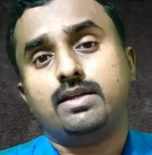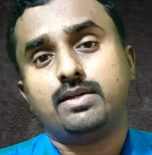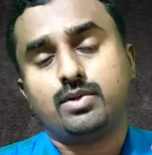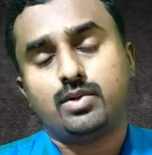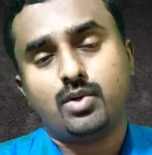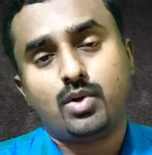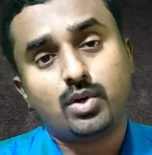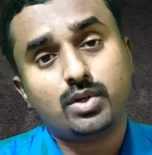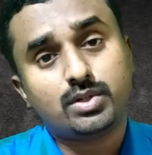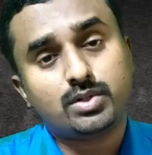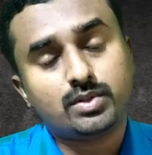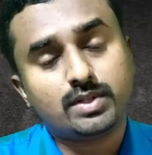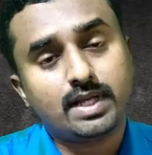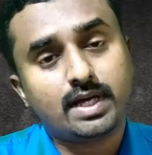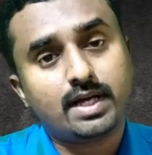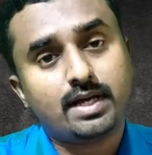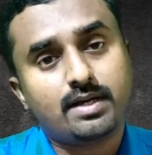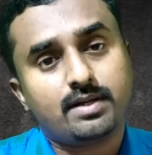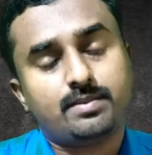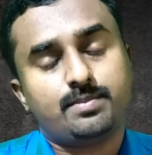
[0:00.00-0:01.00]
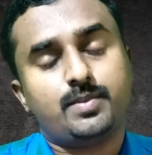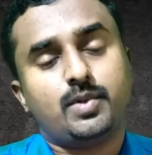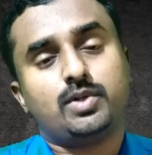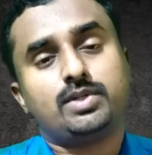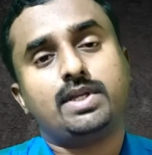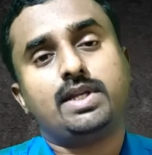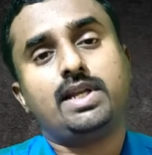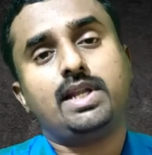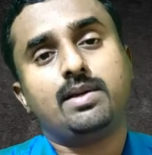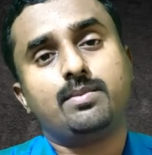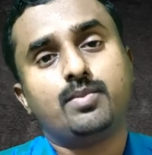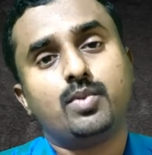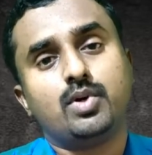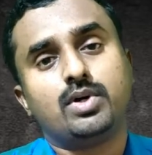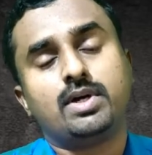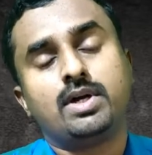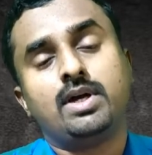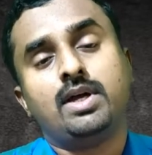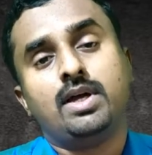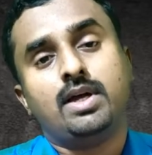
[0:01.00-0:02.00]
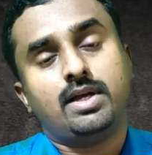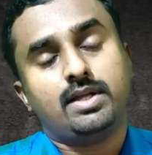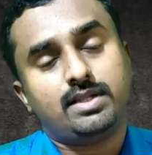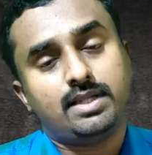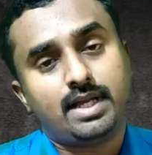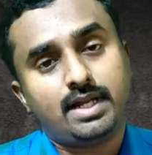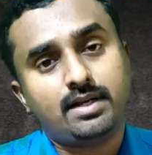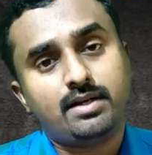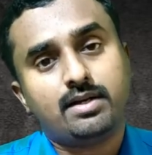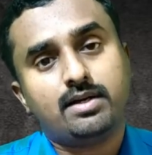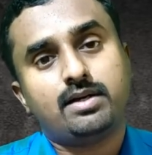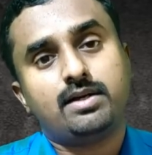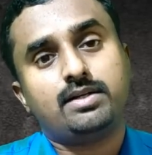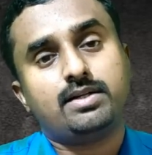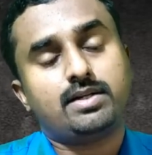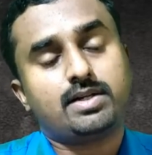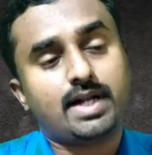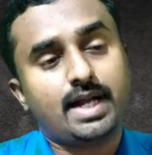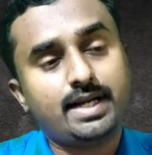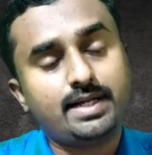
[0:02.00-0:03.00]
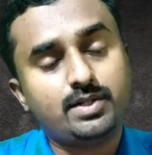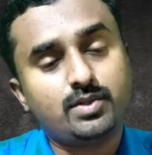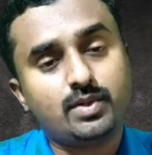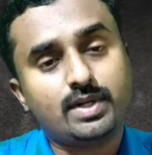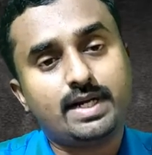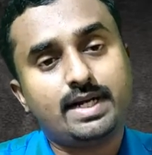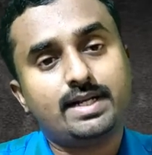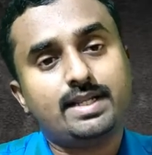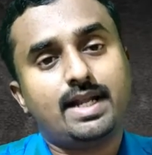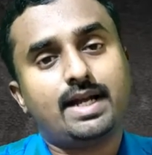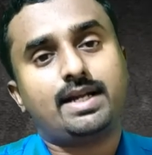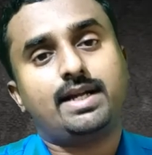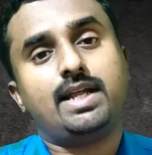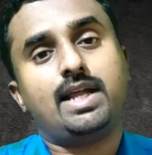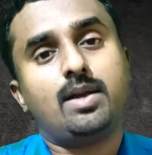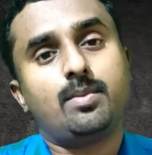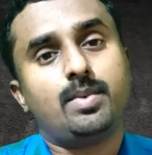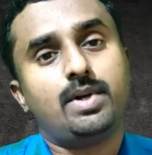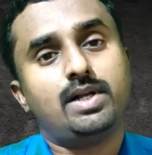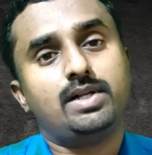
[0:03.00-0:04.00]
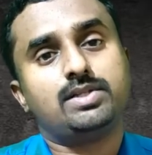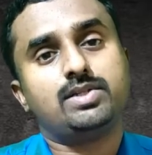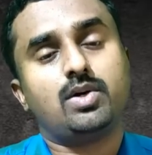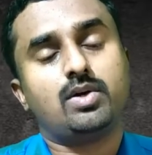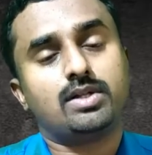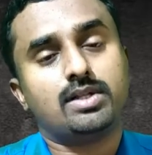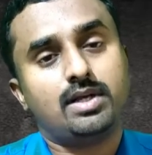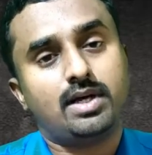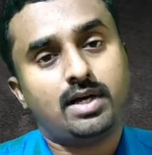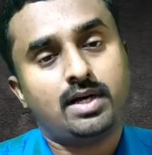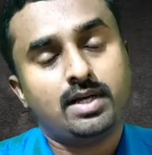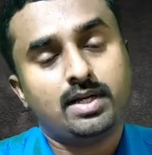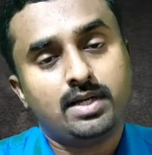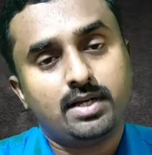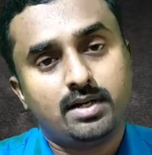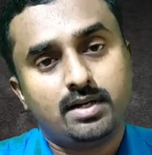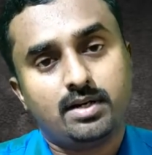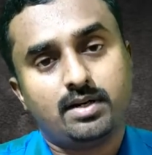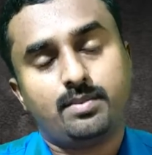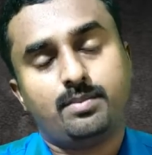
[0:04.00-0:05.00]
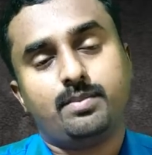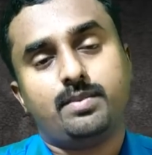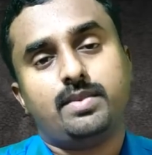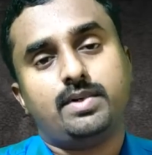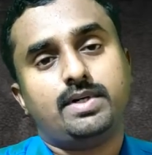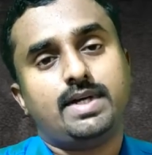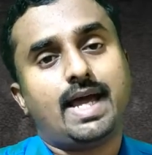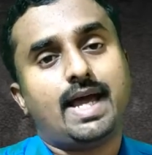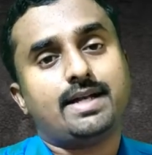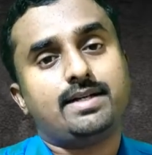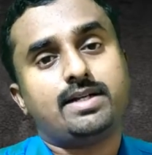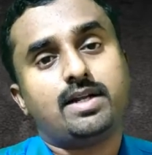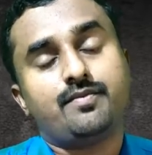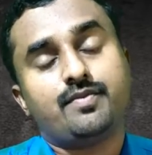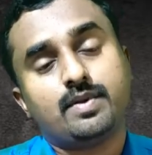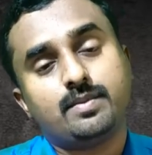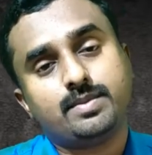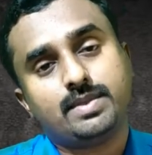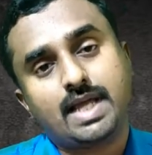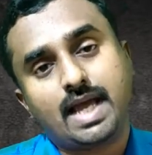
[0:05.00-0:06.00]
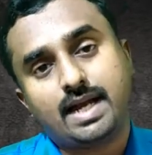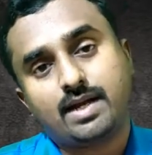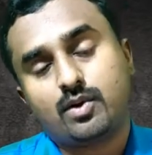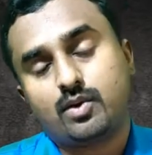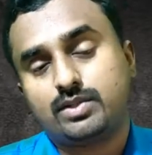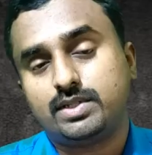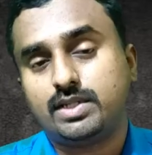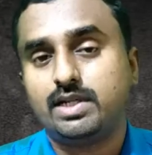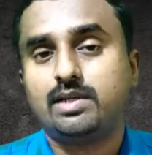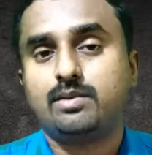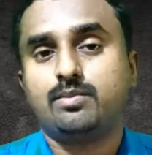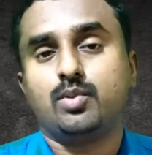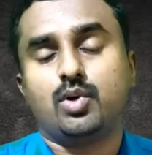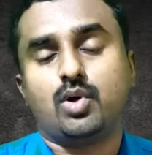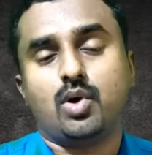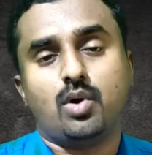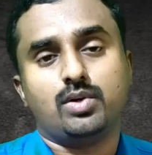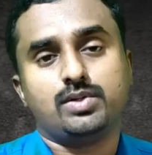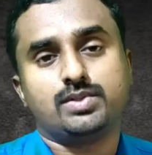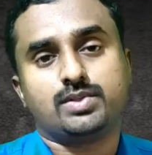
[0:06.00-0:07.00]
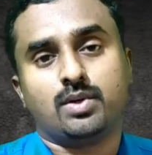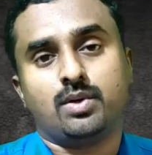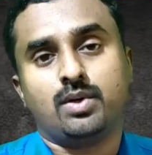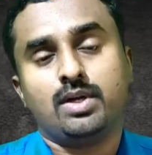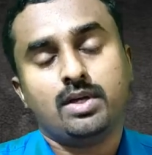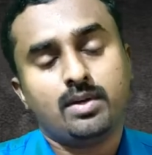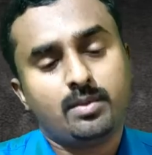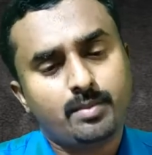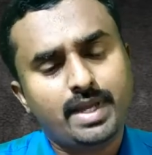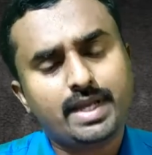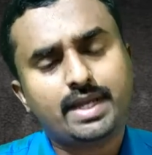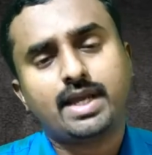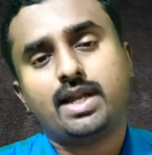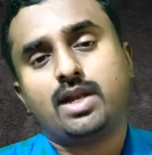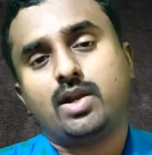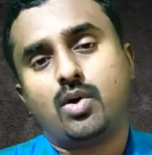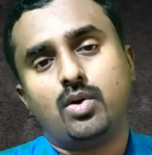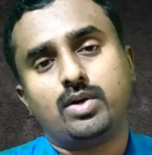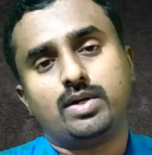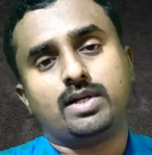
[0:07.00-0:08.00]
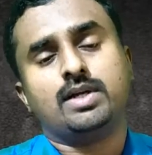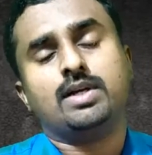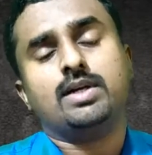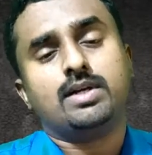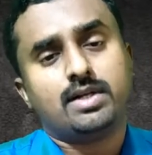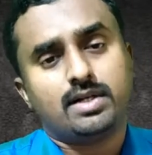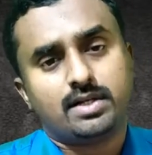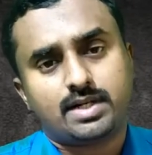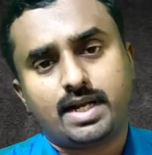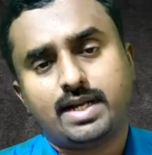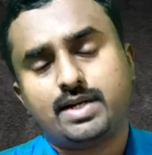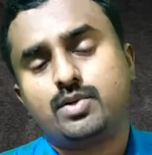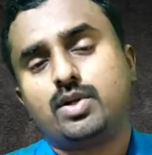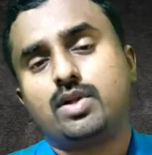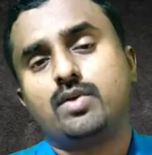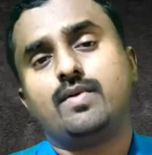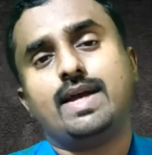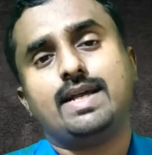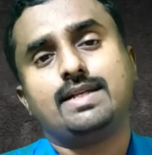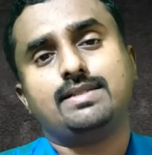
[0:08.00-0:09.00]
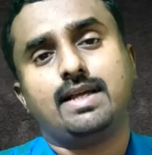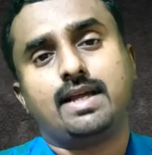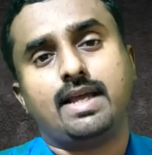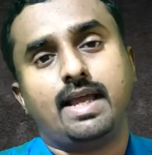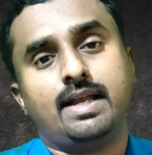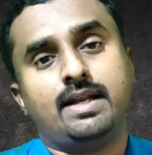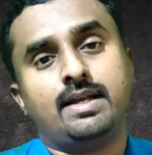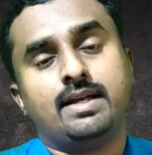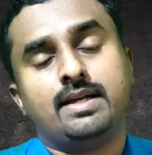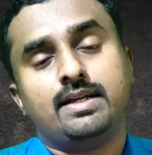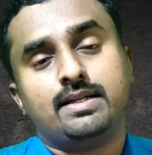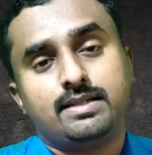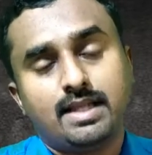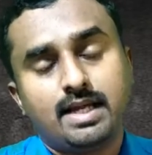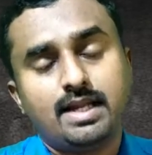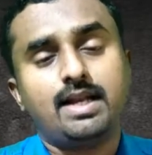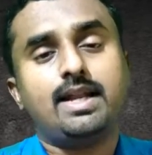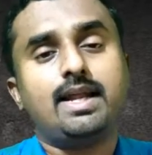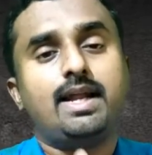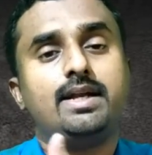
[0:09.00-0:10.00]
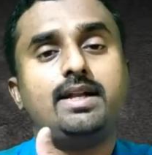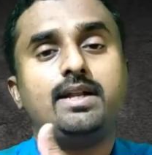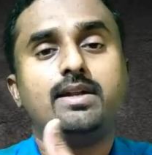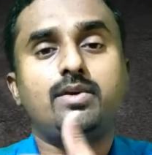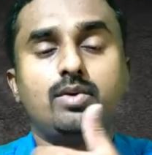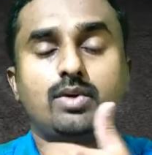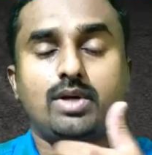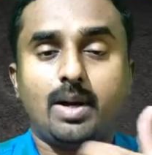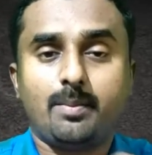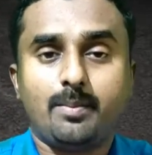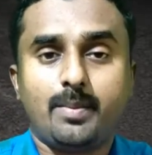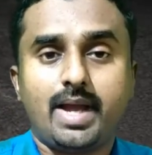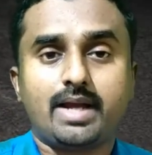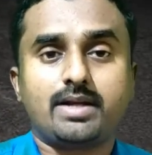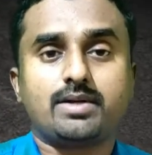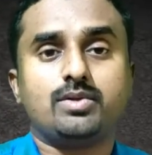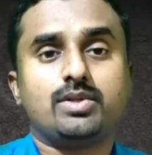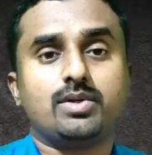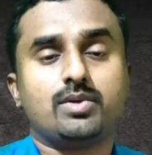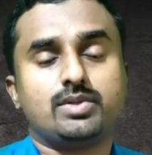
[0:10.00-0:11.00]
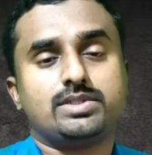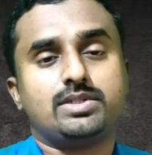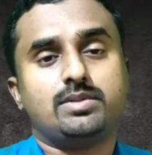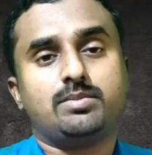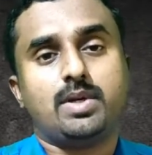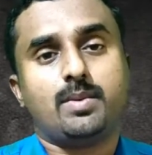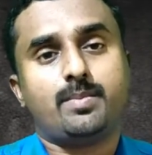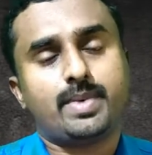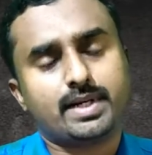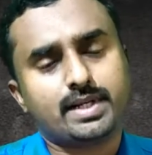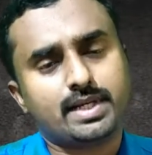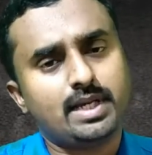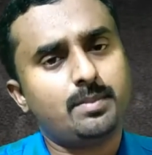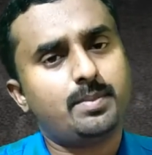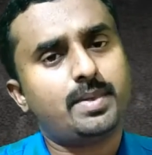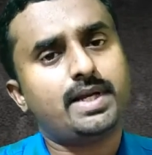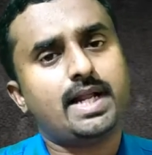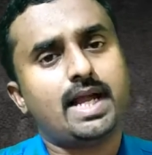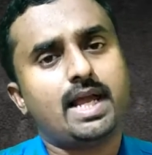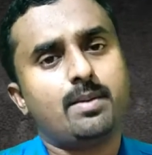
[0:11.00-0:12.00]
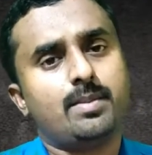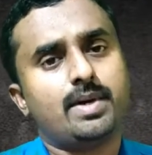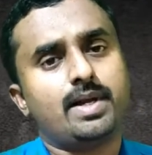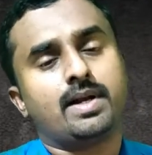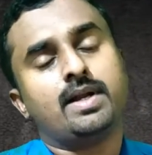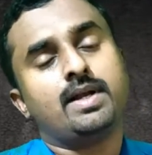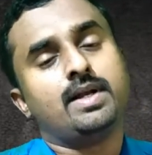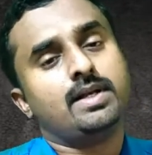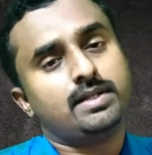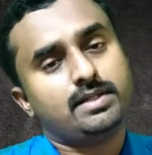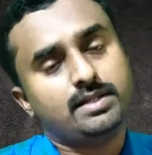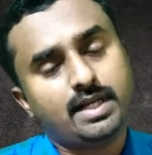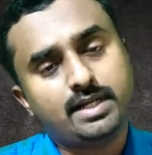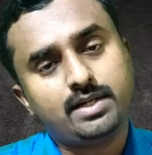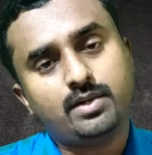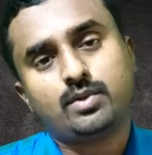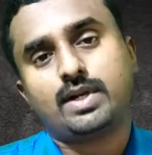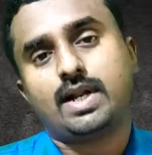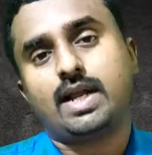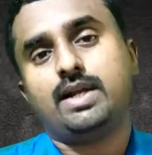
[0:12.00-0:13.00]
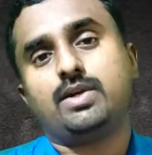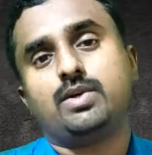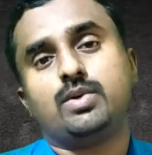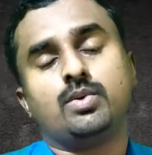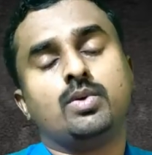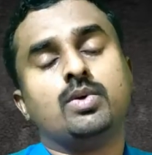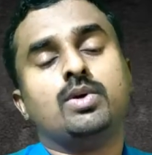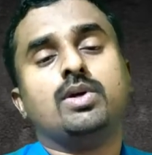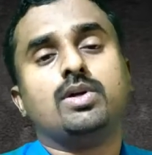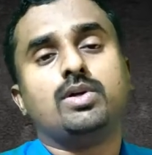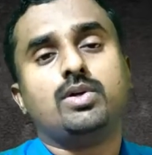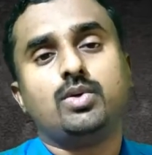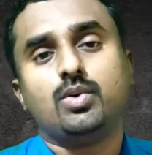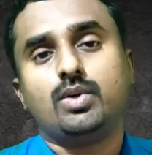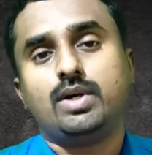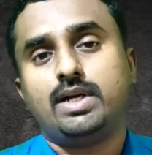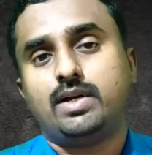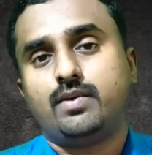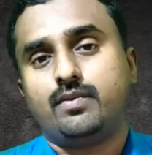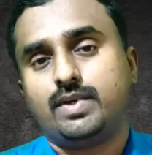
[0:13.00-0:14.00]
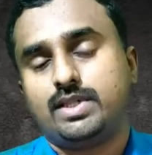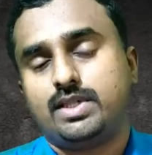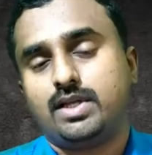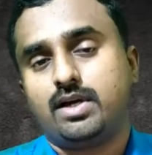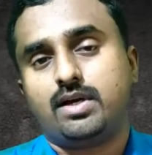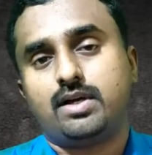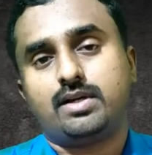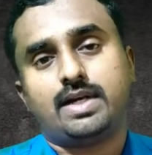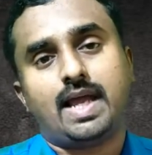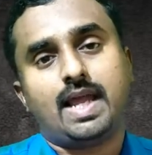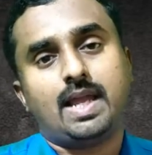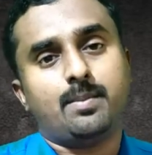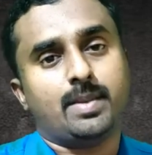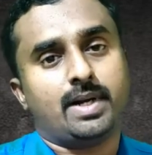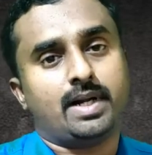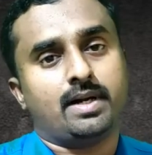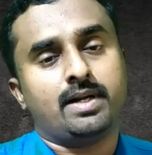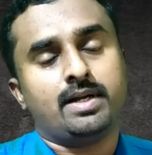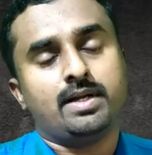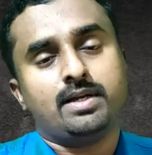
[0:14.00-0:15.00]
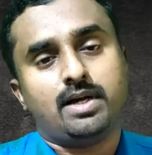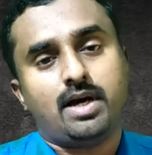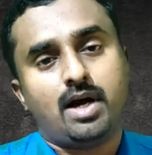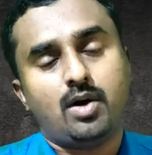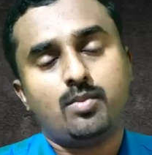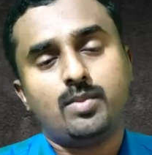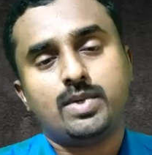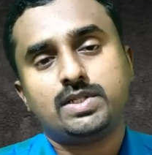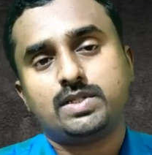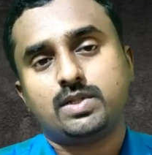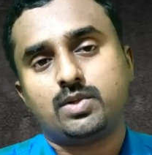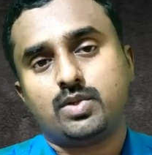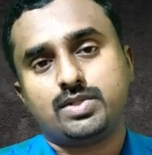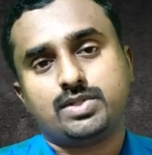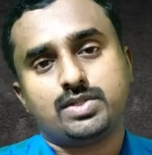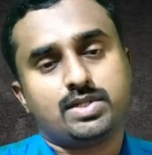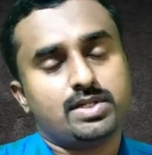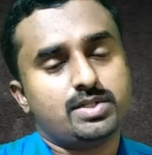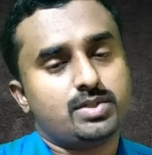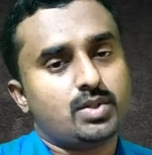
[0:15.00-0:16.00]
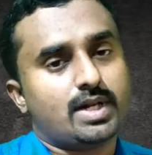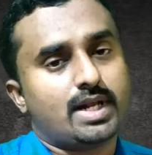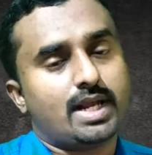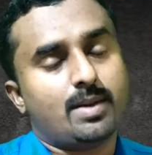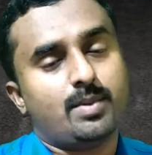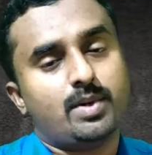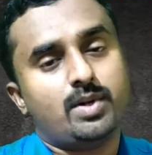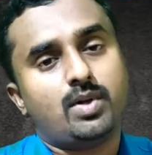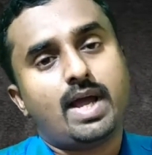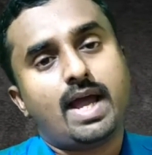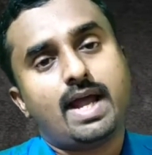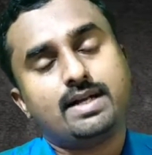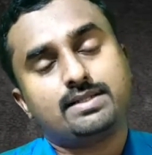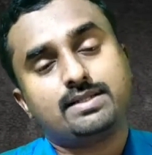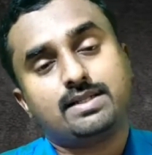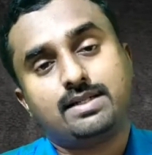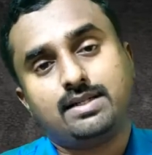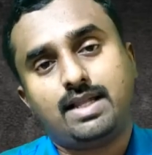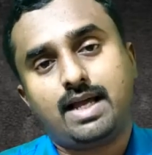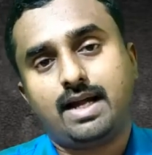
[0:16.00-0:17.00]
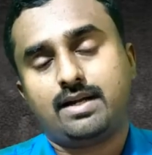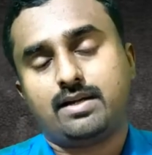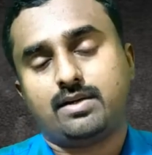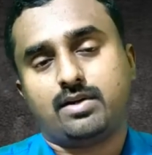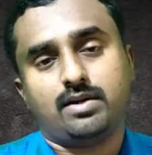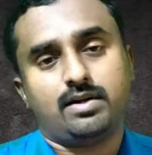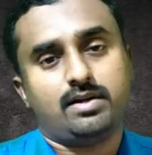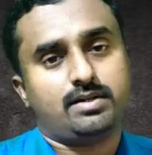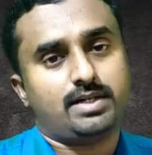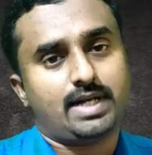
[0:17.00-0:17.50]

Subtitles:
you go to the authentic book. Then try to read the tables or the data from that authentic book also. Make a note. Try to revise again. Then later you come back to the question paper, keep a timer. Then you try to do it with the timer. How much questions you are able to answer in that